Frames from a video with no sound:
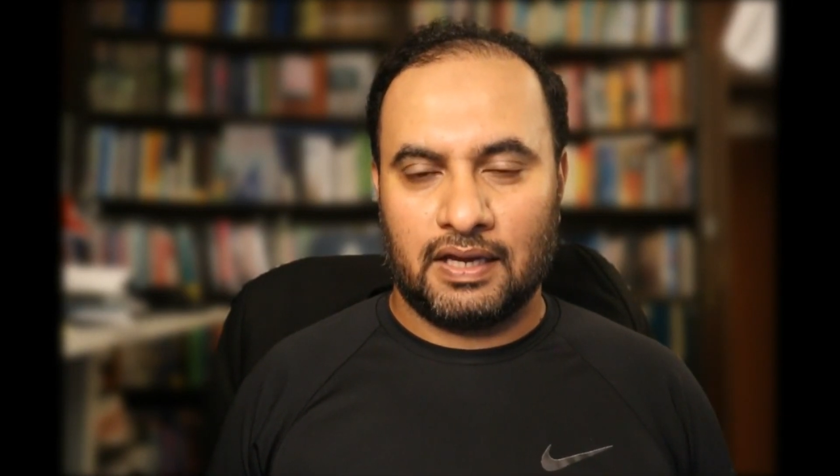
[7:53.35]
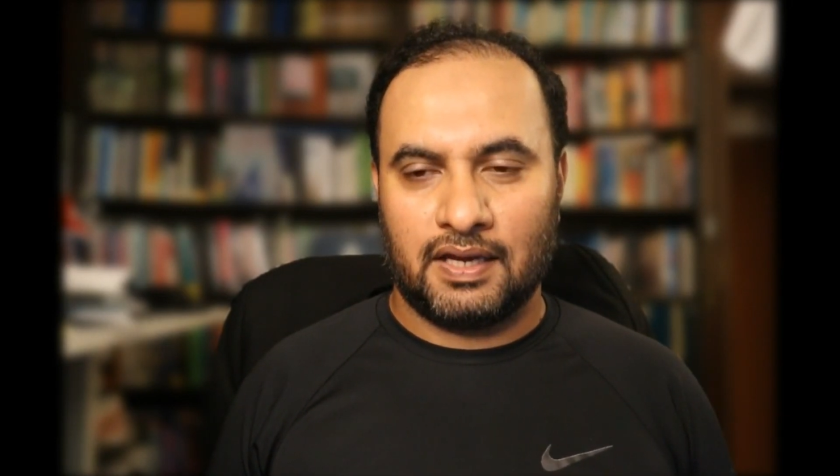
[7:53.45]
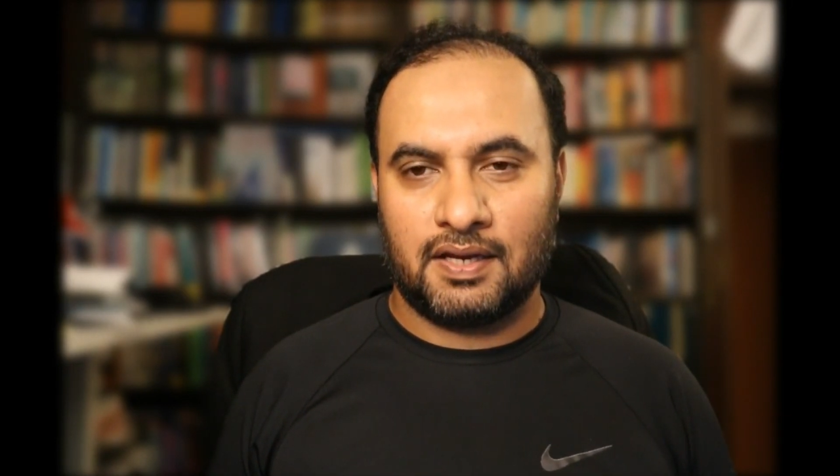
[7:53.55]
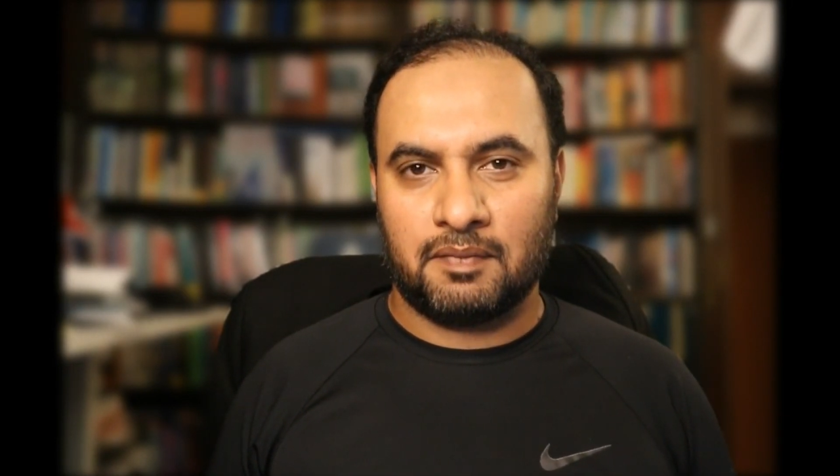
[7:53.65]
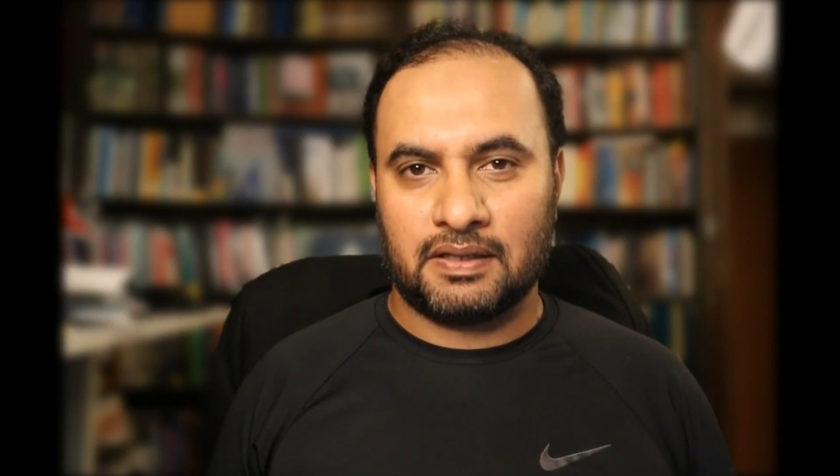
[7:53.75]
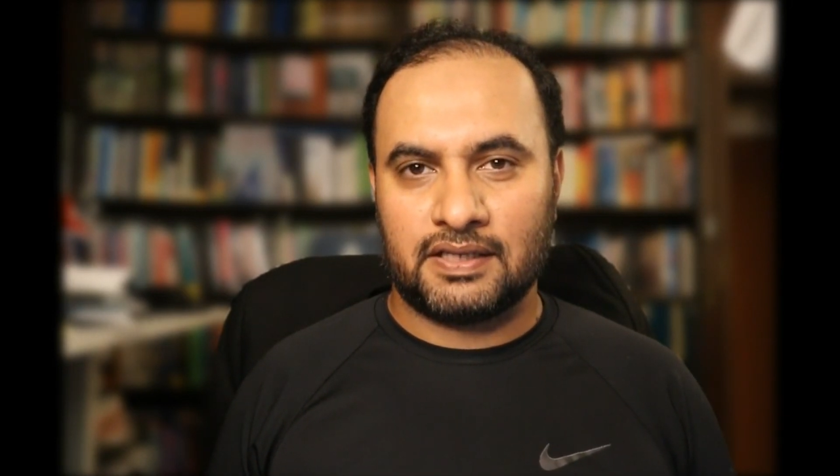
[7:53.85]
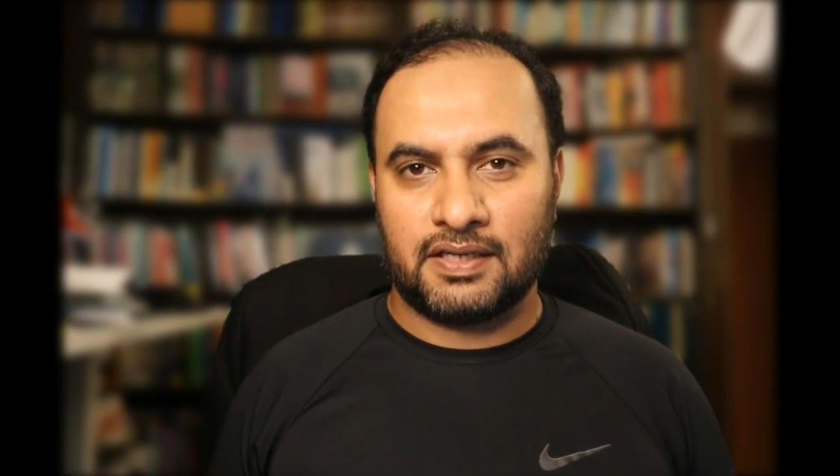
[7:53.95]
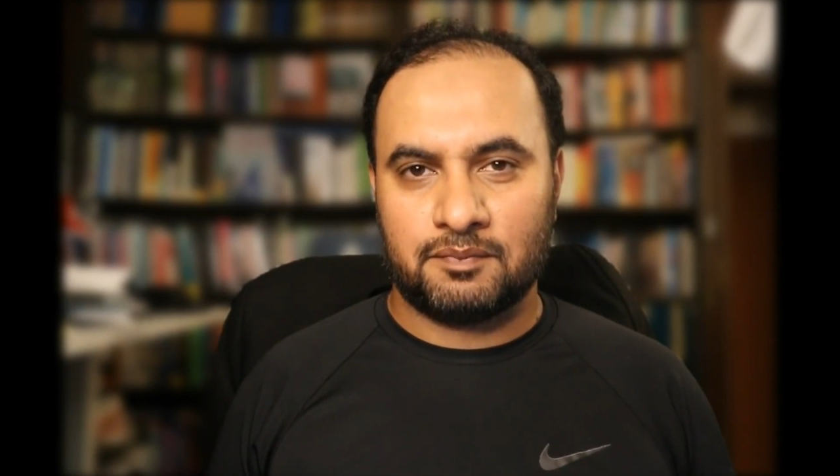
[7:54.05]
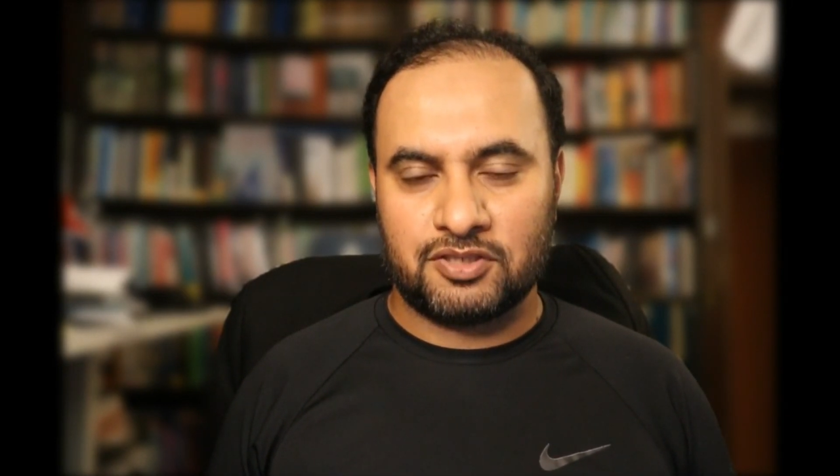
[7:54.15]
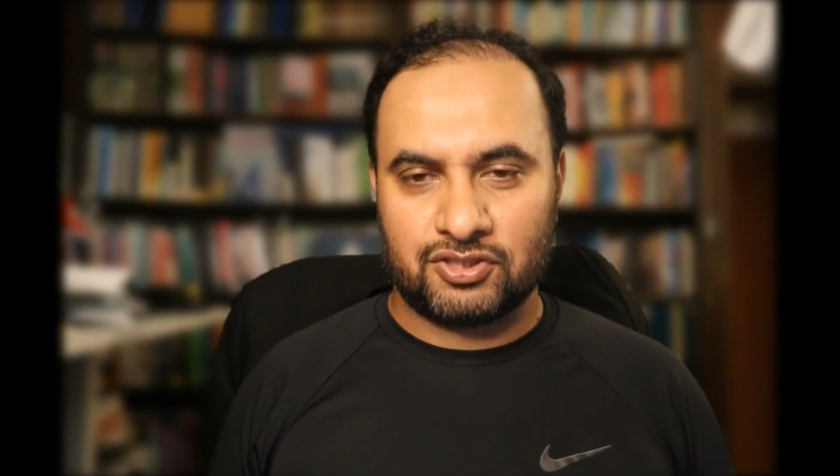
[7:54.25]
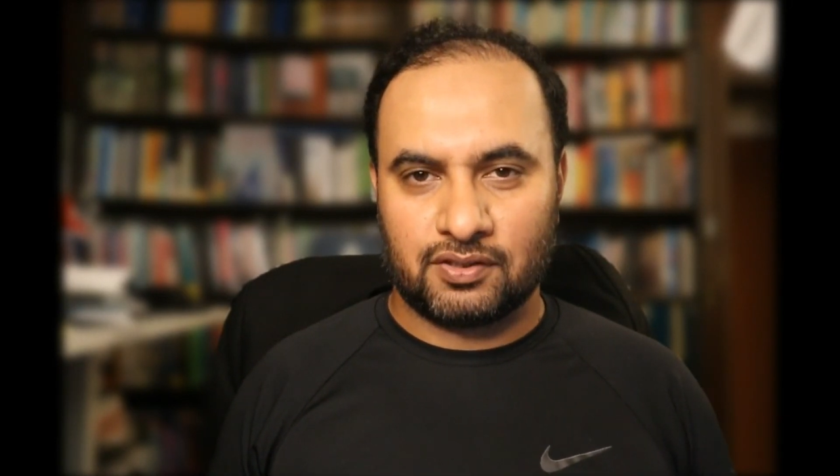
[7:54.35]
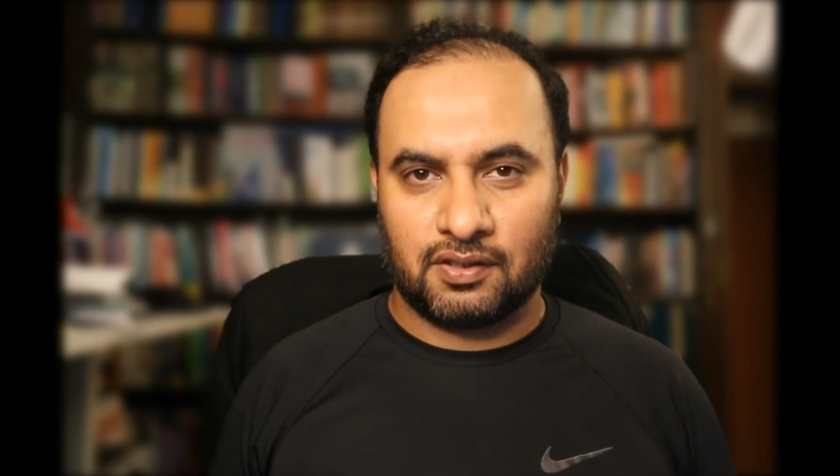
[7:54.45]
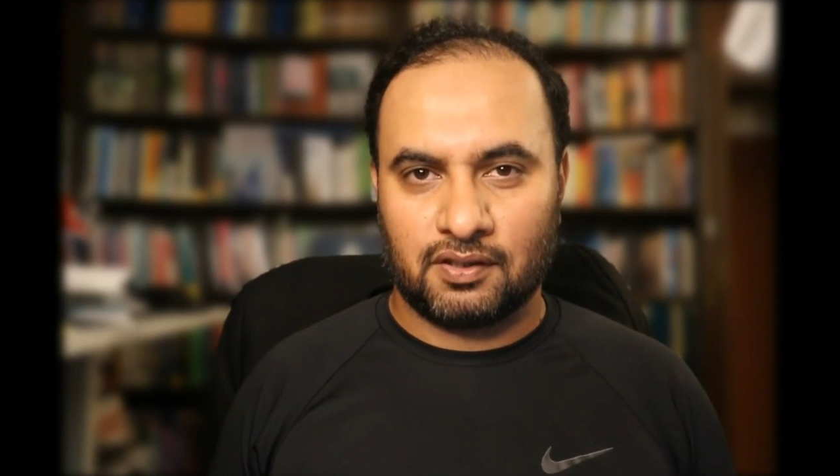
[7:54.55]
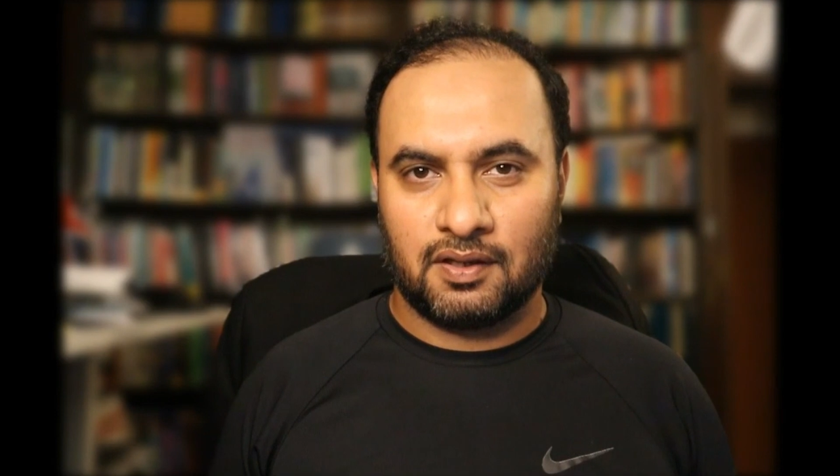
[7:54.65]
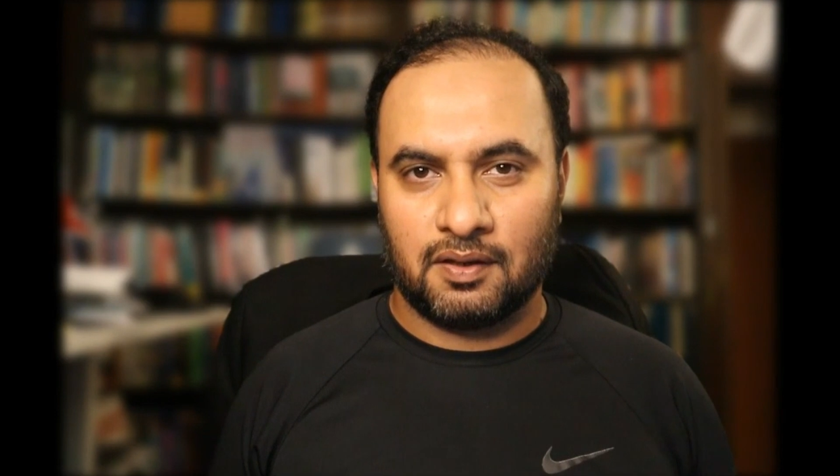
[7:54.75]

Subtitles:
and multidimensional,